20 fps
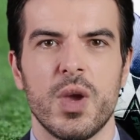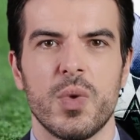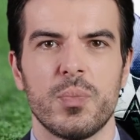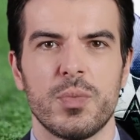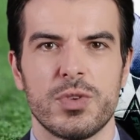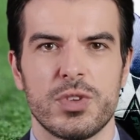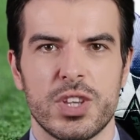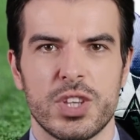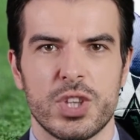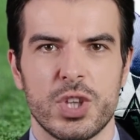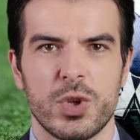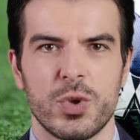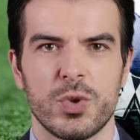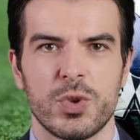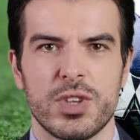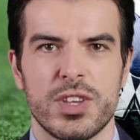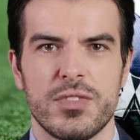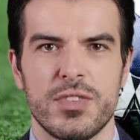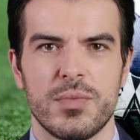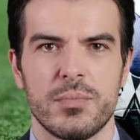was
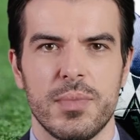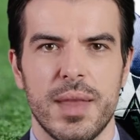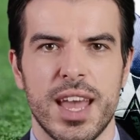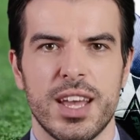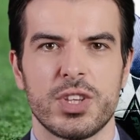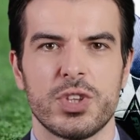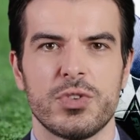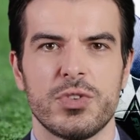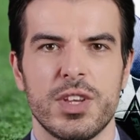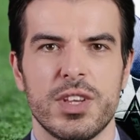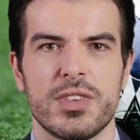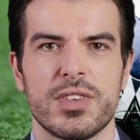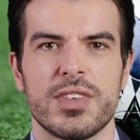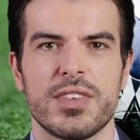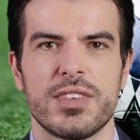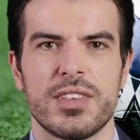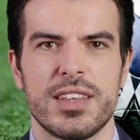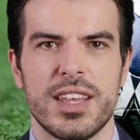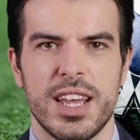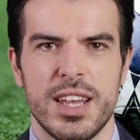accused of a
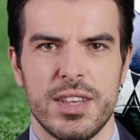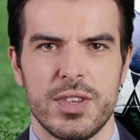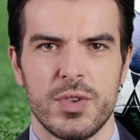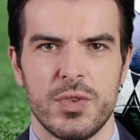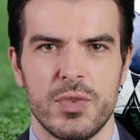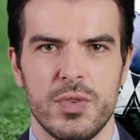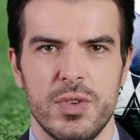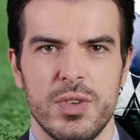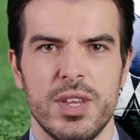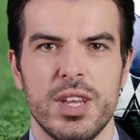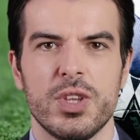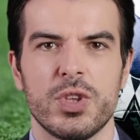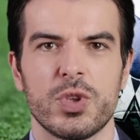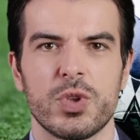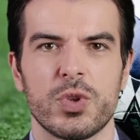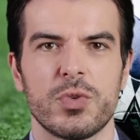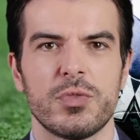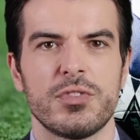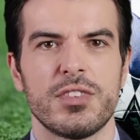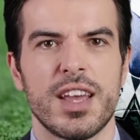match-fixing scandal in
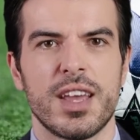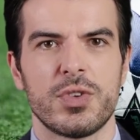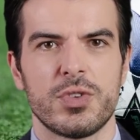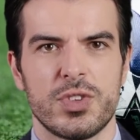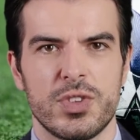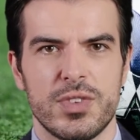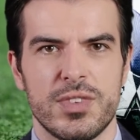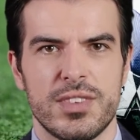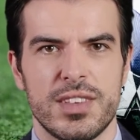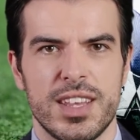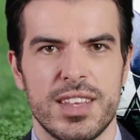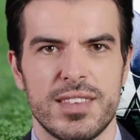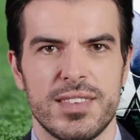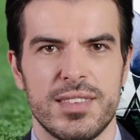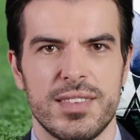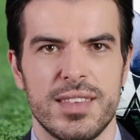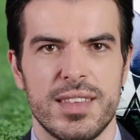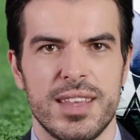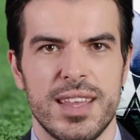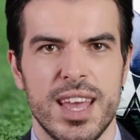2006